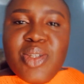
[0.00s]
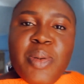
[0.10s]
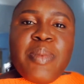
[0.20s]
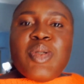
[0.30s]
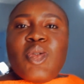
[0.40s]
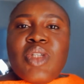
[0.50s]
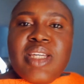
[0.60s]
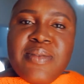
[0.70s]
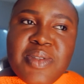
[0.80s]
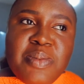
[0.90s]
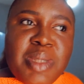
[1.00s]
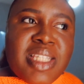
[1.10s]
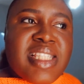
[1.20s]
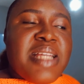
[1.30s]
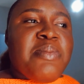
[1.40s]
You people should gift me,
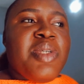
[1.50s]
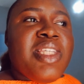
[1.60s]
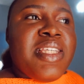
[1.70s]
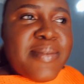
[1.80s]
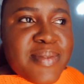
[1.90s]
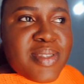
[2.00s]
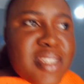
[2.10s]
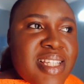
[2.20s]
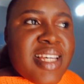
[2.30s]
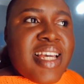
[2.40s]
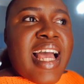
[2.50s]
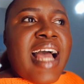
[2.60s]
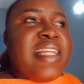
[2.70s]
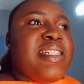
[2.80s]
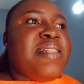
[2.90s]
send me gifts,
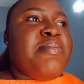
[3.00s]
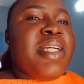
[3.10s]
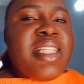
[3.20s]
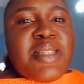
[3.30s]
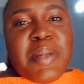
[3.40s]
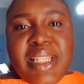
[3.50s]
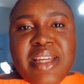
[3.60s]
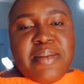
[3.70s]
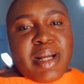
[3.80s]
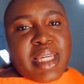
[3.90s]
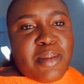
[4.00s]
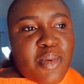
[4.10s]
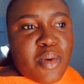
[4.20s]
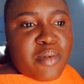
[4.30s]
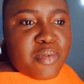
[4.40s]
and make this birthday a
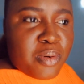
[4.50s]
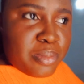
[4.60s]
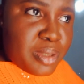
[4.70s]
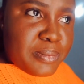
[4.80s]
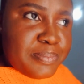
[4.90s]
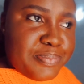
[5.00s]
remarkable one for me.